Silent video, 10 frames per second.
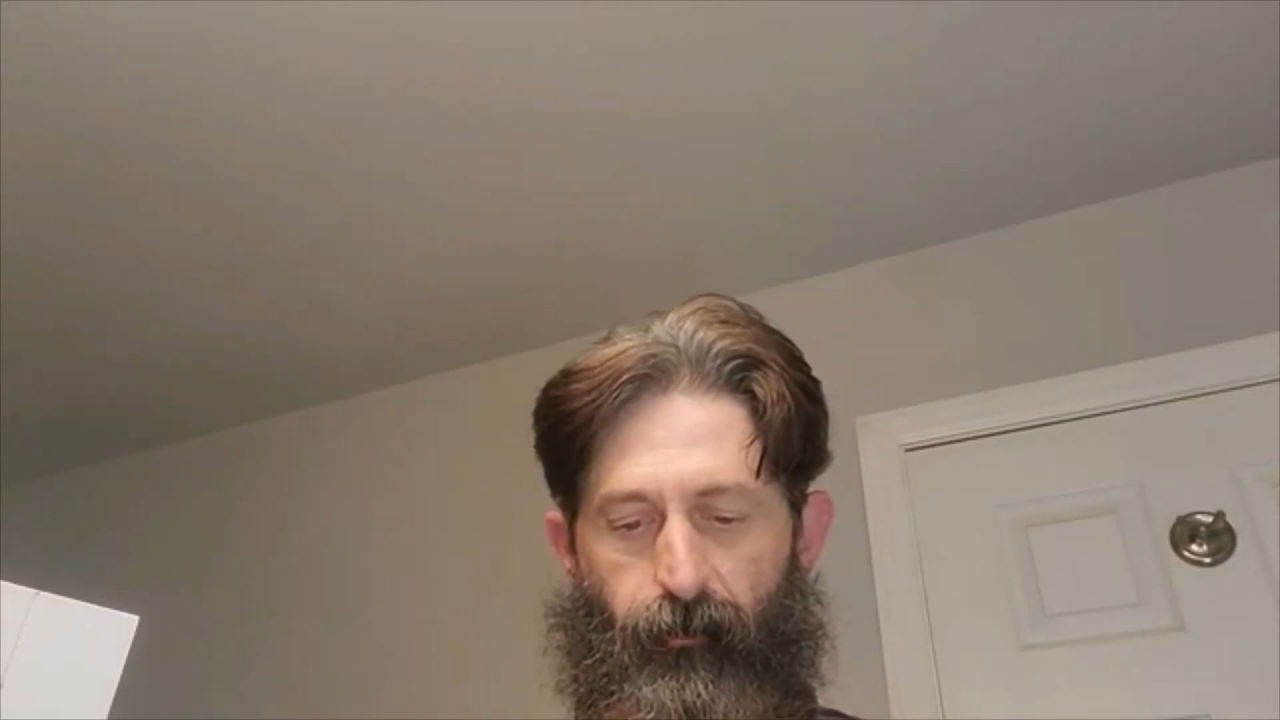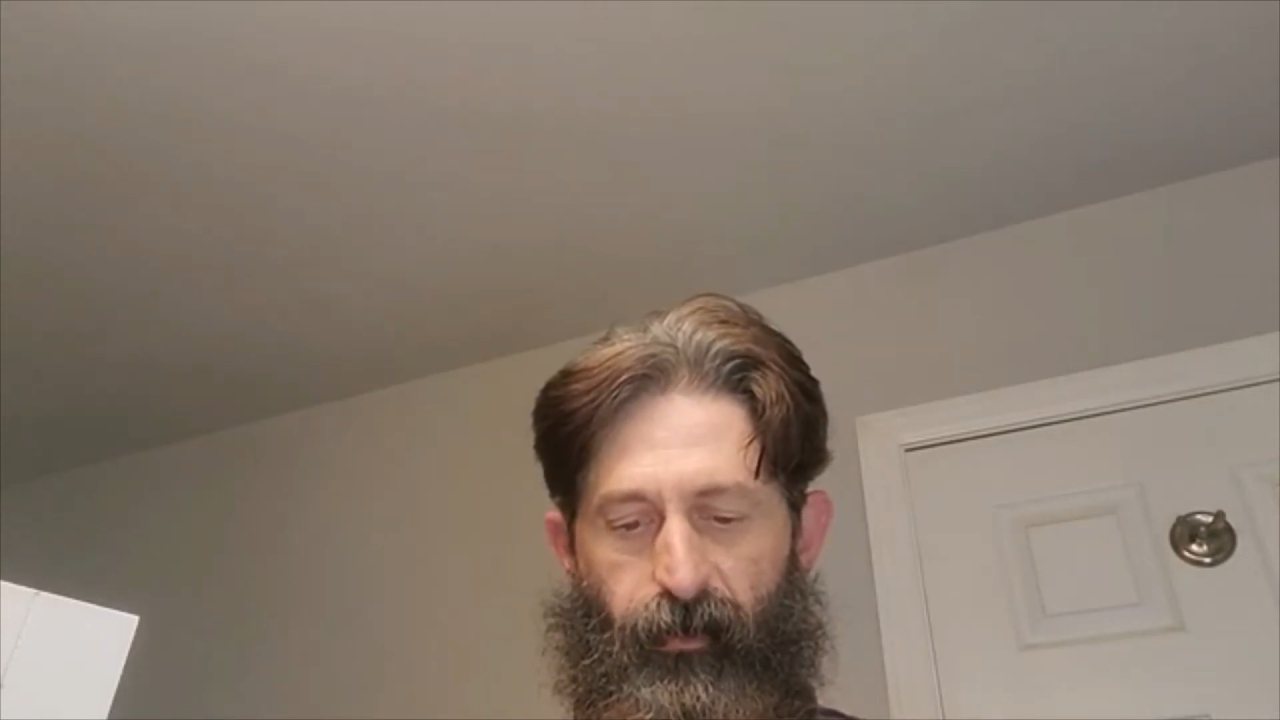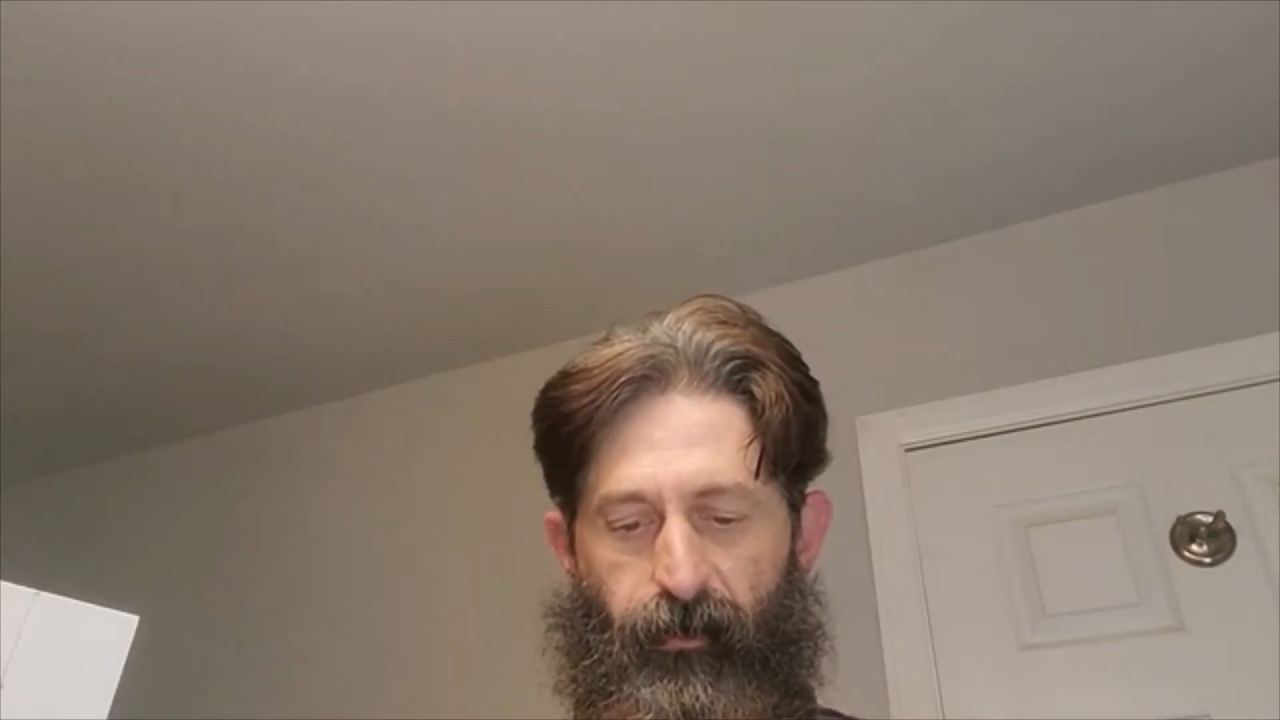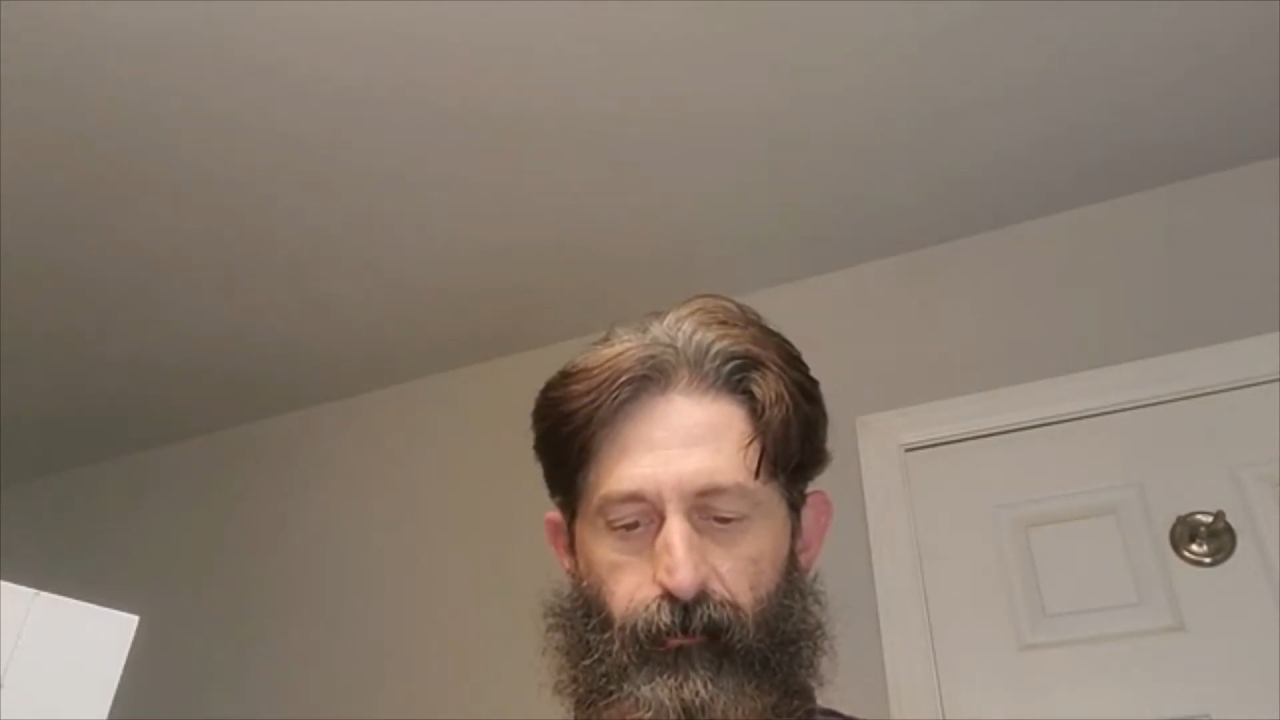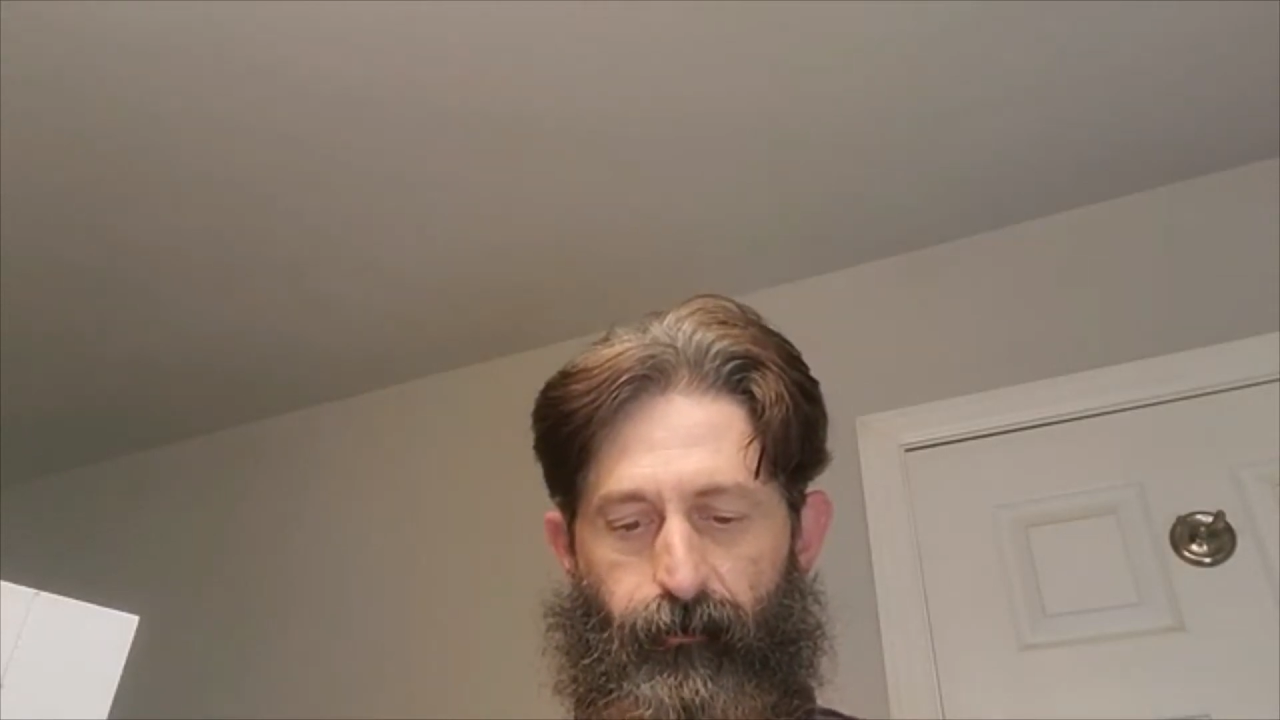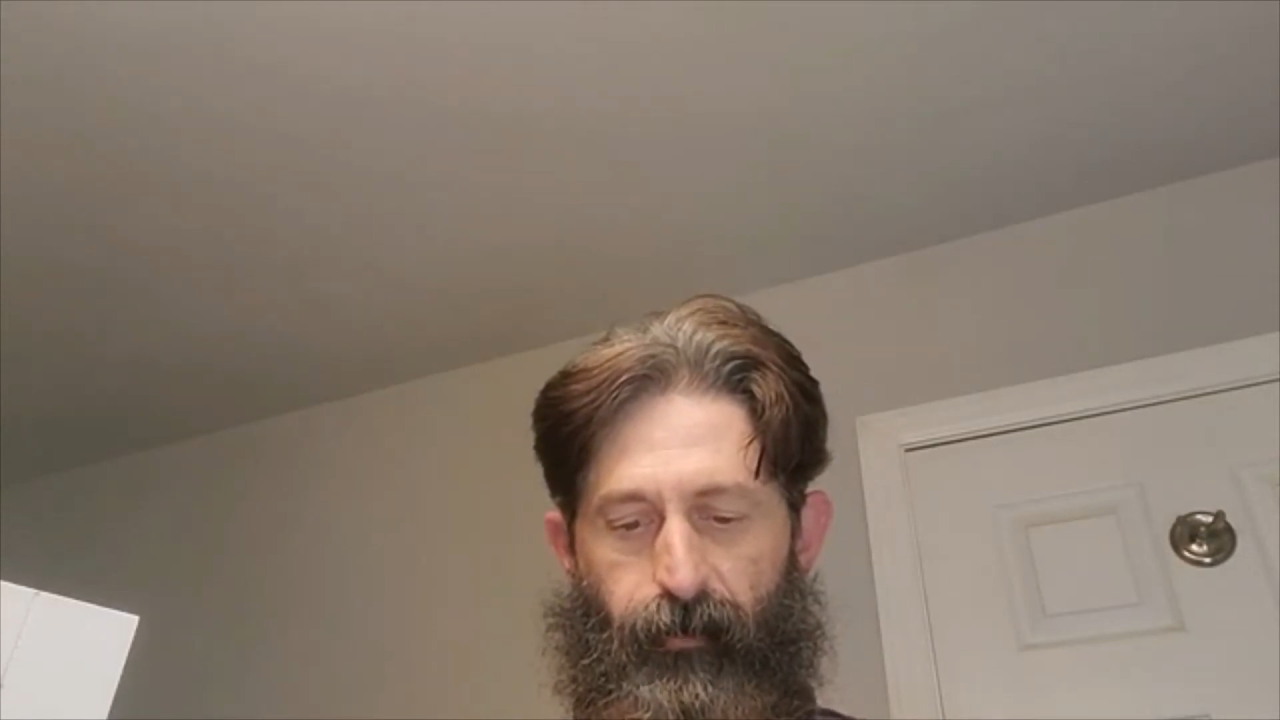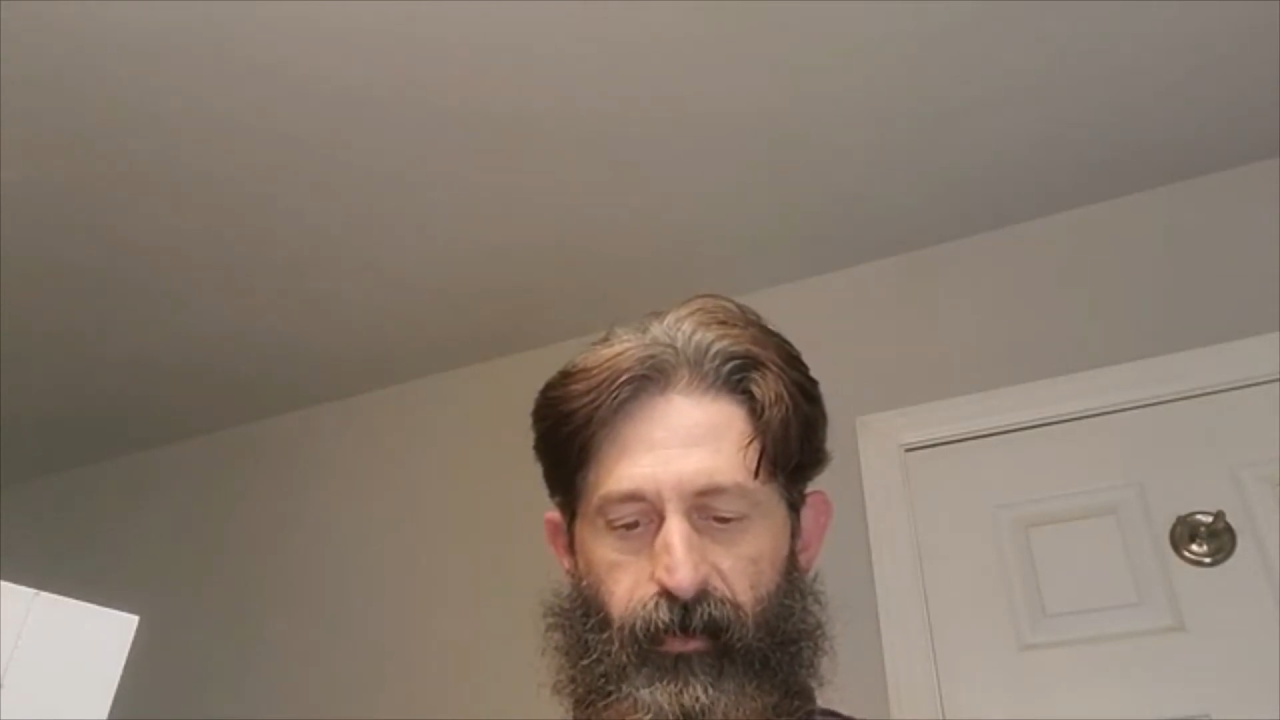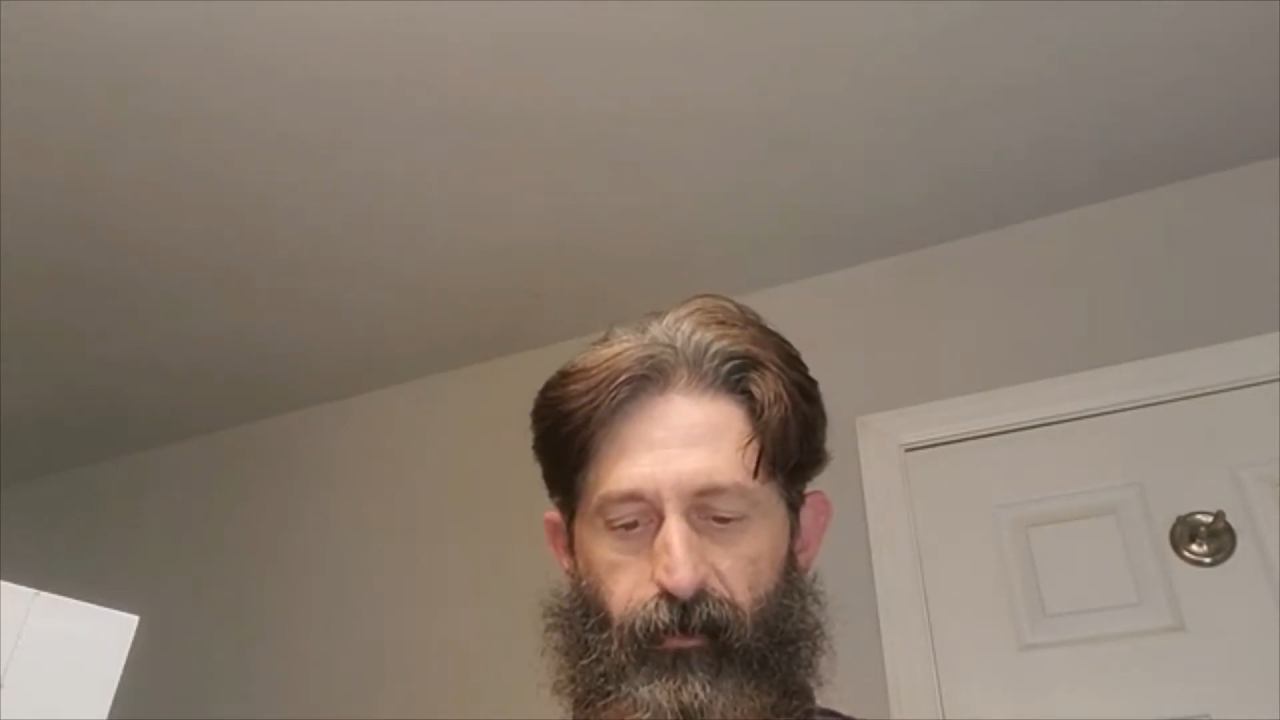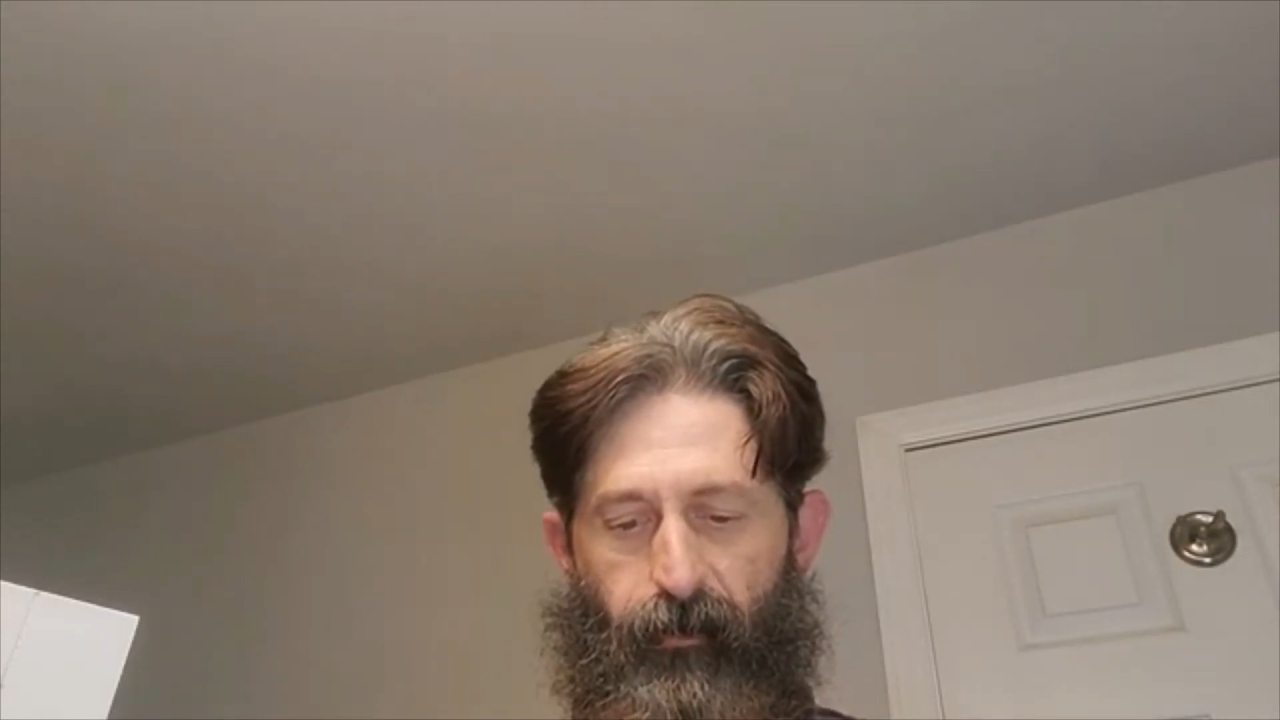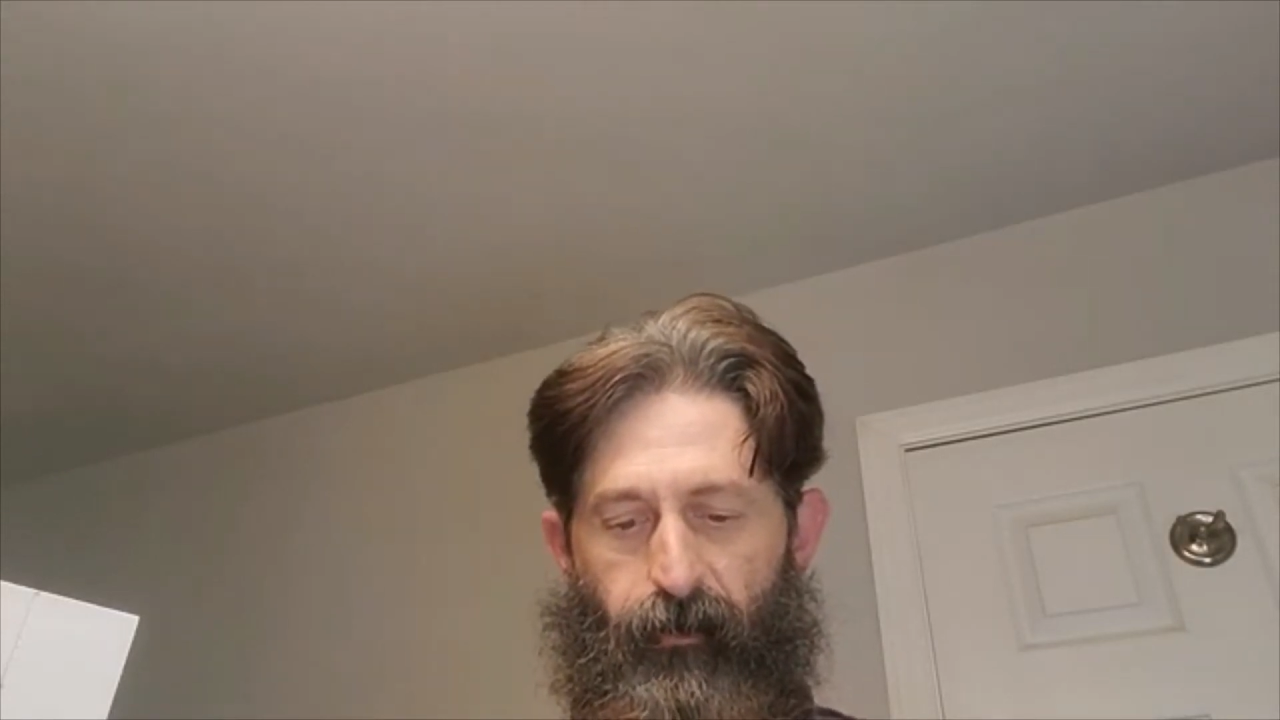bit
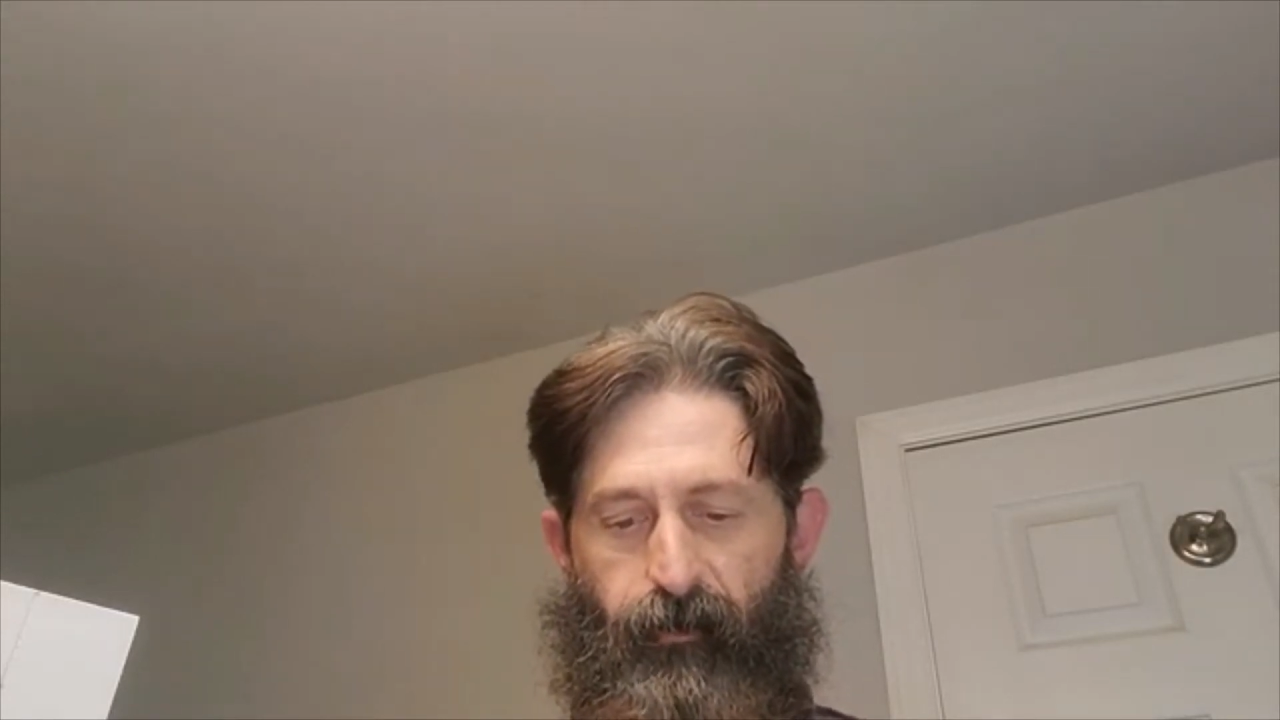better,